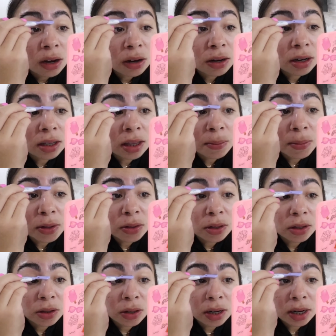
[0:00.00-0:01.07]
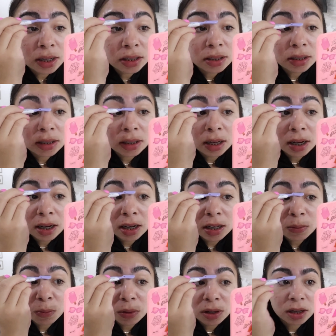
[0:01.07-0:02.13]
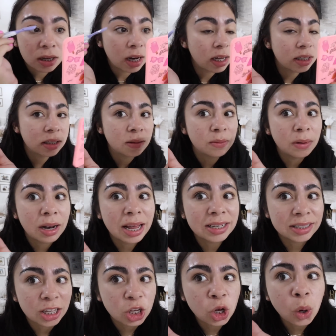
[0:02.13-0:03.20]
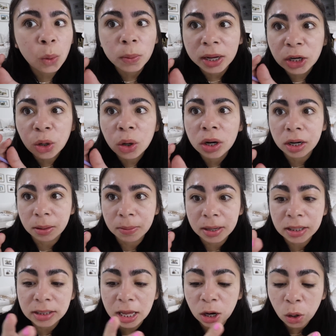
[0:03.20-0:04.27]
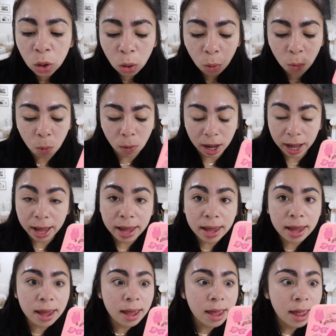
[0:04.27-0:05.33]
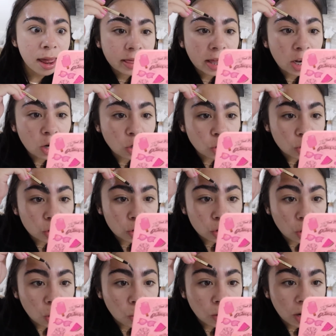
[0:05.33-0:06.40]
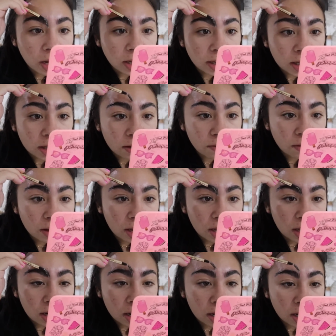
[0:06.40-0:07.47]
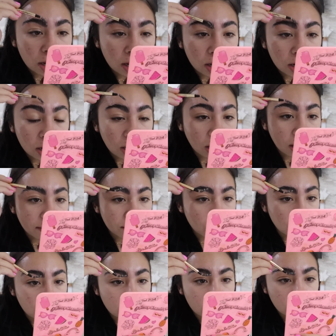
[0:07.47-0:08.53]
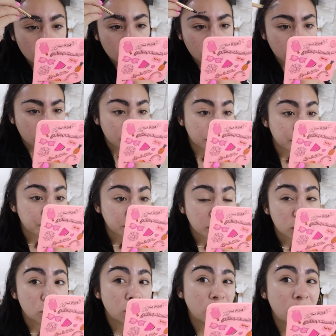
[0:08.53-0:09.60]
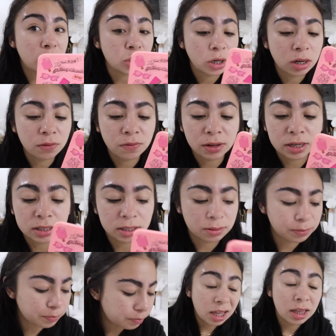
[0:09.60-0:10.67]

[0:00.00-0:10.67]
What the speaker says: Ahorita me estoy haciendo las cejas porque las tengo bien horribles. I don't know why. They look so not even and I have no idea why. So I'm gonna try to fix them.